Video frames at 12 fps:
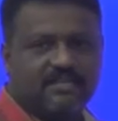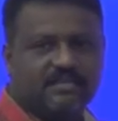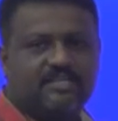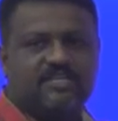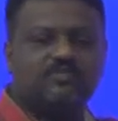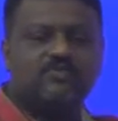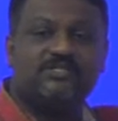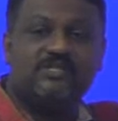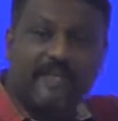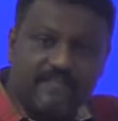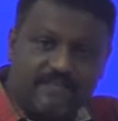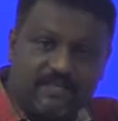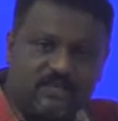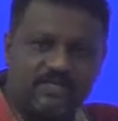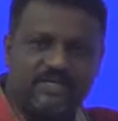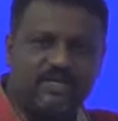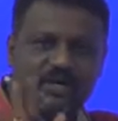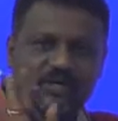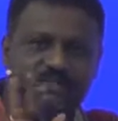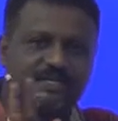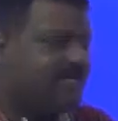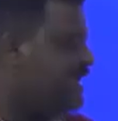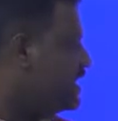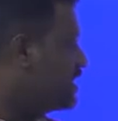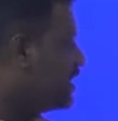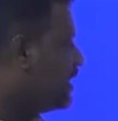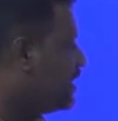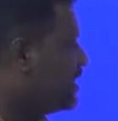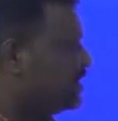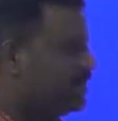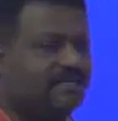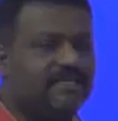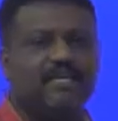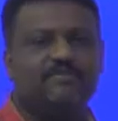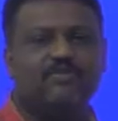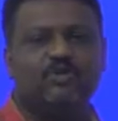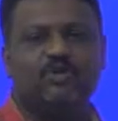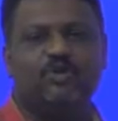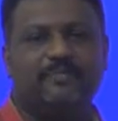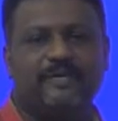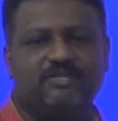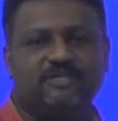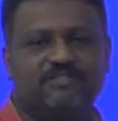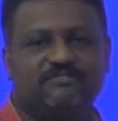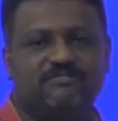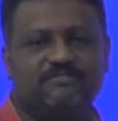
This was executed only in a real mode operation.